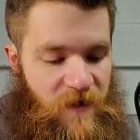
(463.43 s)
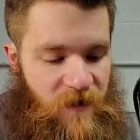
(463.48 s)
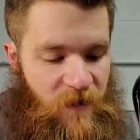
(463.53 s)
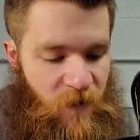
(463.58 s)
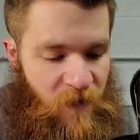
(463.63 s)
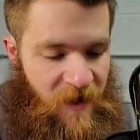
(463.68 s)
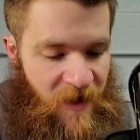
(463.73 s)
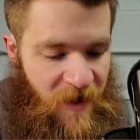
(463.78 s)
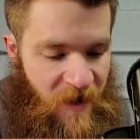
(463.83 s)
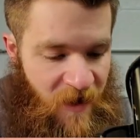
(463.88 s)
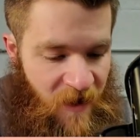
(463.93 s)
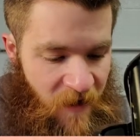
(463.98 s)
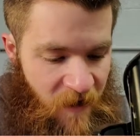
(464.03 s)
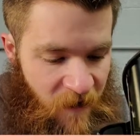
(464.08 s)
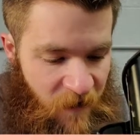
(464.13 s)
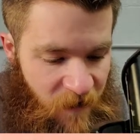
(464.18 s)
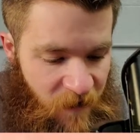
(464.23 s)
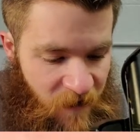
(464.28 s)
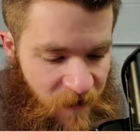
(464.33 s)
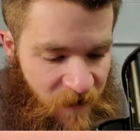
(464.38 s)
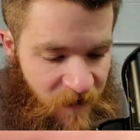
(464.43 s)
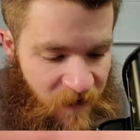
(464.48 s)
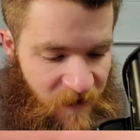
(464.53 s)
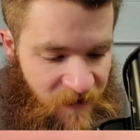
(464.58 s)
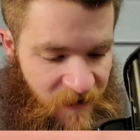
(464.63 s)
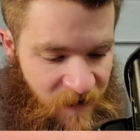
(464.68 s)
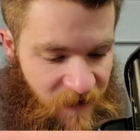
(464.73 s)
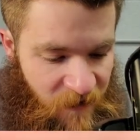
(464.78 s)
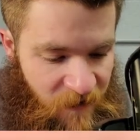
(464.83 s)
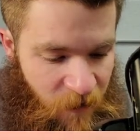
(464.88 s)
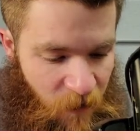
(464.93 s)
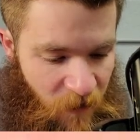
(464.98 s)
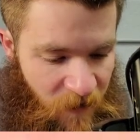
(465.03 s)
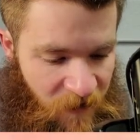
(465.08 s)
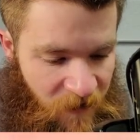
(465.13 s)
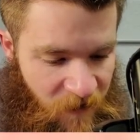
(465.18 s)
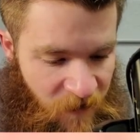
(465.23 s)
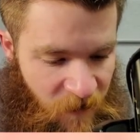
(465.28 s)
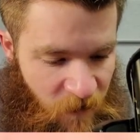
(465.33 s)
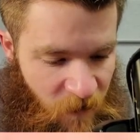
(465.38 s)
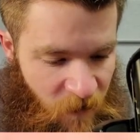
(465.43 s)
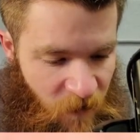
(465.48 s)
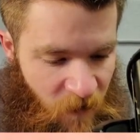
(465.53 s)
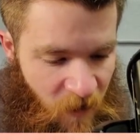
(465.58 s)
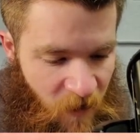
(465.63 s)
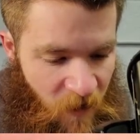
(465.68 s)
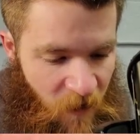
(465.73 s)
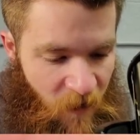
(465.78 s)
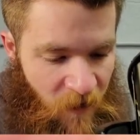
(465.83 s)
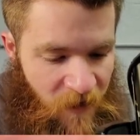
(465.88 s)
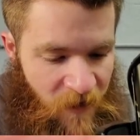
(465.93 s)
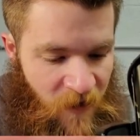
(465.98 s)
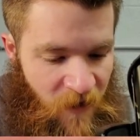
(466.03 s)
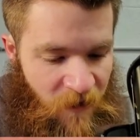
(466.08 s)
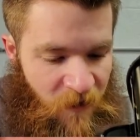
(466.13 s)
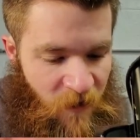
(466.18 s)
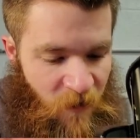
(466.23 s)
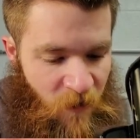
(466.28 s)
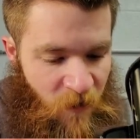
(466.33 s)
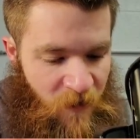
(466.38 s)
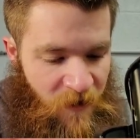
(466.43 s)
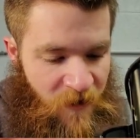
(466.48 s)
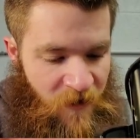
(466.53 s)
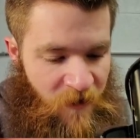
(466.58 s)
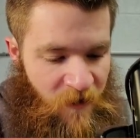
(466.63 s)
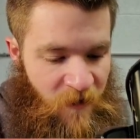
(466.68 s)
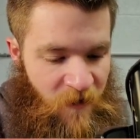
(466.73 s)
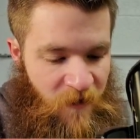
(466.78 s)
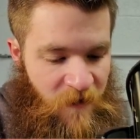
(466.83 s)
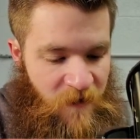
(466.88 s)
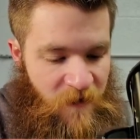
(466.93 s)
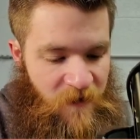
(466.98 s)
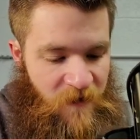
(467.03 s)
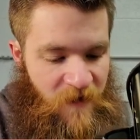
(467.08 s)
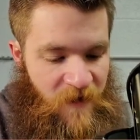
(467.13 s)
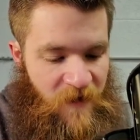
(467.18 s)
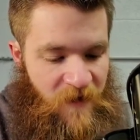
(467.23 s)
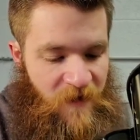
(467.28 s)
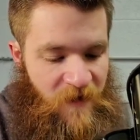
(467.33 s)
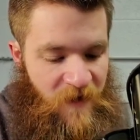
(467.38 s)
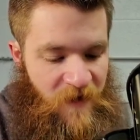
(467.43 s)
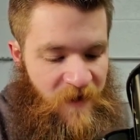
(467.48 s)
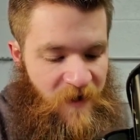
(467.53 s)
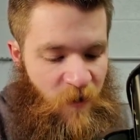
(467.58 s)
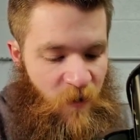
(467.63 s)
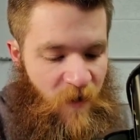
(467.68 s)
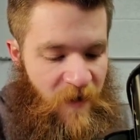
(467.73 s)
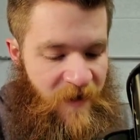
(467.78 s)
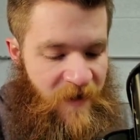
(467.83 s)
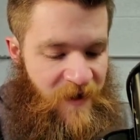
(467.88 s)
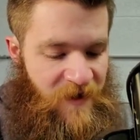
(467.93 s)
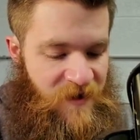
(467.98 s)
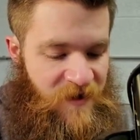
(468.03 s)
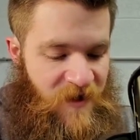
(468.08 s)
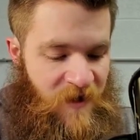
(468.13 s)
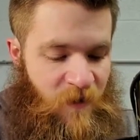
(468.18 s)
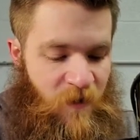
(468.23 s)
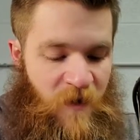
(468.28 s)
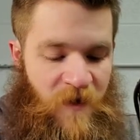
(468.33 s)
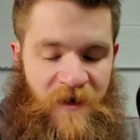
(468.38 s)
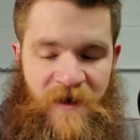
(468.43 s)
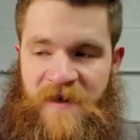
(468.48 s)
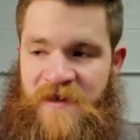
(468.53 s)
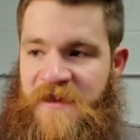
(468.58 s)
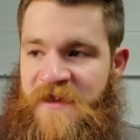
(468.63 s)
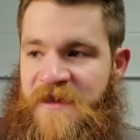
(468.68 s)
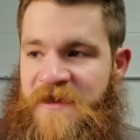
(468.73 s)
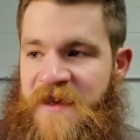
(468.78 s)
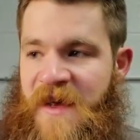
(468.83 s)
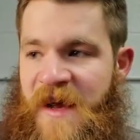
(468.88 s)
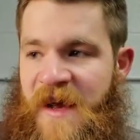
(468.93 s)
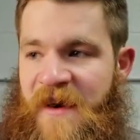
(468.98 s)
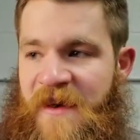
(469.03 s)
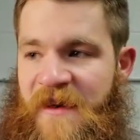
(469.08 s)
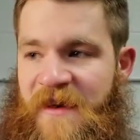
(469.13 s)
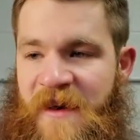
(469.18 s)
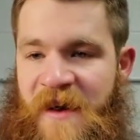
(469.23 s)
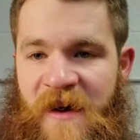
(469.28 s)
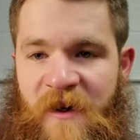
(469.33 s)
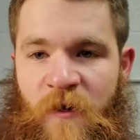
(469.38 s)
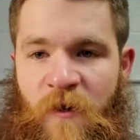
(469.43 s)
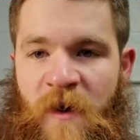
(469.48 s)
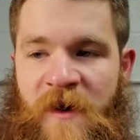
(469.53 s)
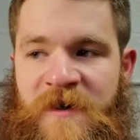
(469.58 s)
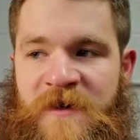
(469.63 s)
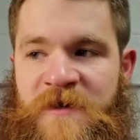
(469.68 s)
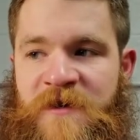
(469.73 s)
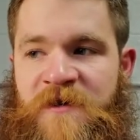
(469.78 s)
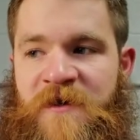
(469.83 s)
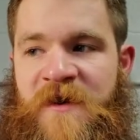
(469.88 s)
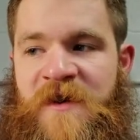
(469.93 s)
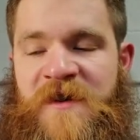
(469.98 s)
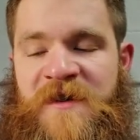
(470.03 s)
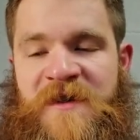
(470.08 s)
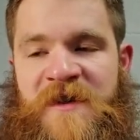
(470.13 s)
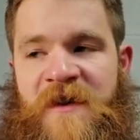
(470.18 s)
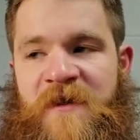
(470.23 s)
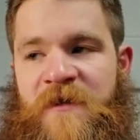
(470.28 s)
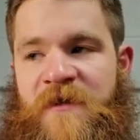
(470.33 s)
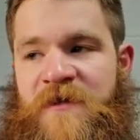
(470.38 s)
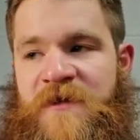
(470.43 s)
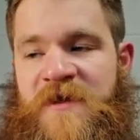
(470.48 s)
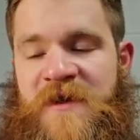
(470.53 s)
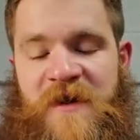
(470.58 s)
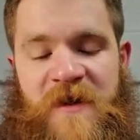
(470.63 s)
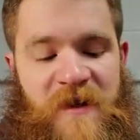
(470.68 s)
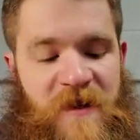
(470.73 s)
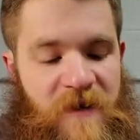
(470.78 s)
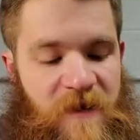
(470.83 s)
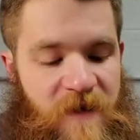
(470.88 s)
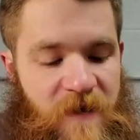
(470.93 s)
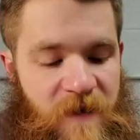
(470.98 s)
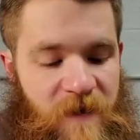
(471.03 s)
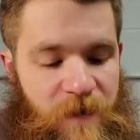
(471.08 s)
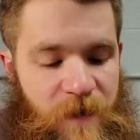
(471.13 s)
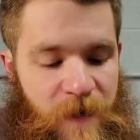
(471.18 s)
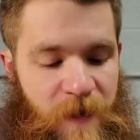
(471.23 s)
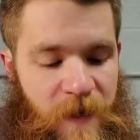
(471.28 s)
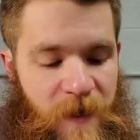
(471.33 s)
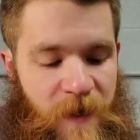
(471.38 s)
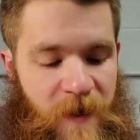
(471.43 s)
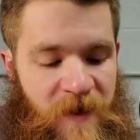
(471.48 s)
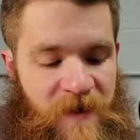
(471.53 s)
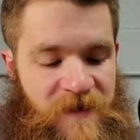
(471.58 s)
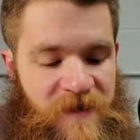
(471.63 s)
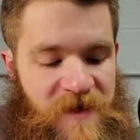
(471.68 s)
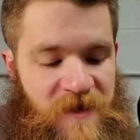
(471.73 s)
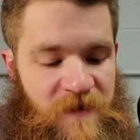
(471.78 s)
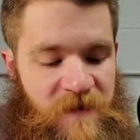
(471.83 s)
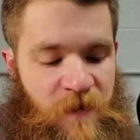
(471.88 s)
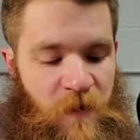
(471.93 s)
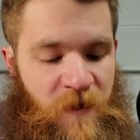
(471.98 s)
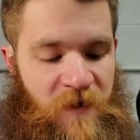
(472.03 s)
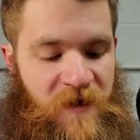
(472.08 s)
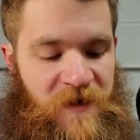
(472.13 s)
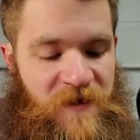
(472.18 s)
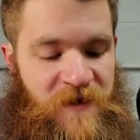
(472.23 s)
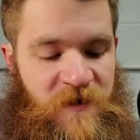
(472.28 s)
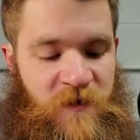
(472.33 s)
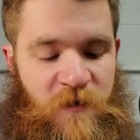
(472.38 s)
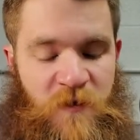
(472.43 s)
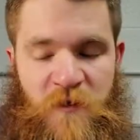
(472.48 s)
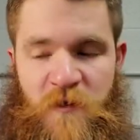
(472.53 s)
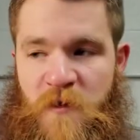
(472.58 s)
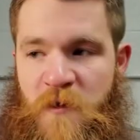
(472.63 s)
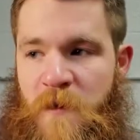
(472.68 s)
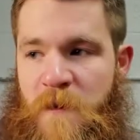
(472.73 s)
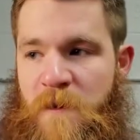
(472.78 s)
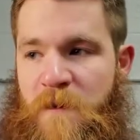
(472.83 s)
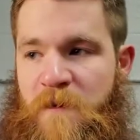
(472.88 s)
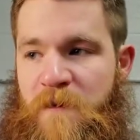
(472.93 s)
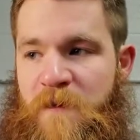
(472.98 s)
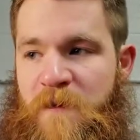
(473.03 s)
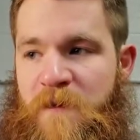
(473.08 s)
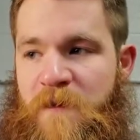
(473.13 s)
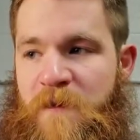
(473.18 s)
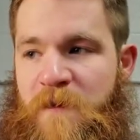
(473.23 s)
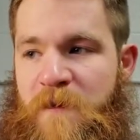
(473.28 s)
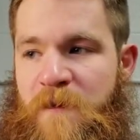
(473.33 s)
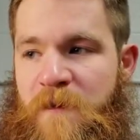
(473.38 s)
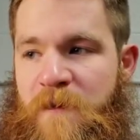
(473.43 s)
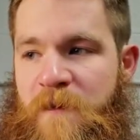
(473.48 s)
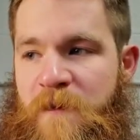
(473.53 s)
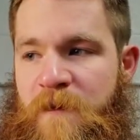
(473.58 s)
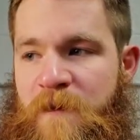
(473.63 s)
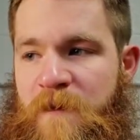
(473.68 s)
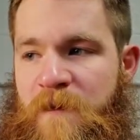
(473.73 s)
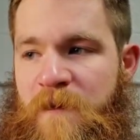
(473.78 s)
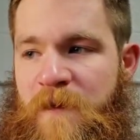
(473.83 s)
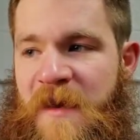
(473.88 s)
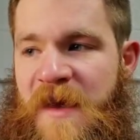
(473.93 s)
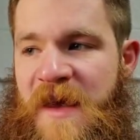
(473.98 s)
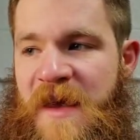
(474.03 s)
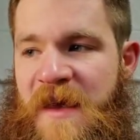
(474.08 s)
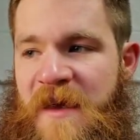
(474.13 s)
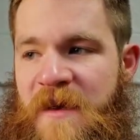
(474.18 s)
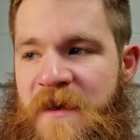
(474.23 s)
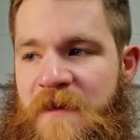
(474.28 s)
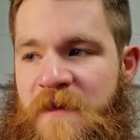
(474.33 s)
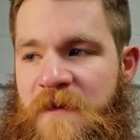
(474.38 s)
We have 1942. Oh, another war nickel. I didn't quite catch that one because it's not quite as green as the others. 1942 P.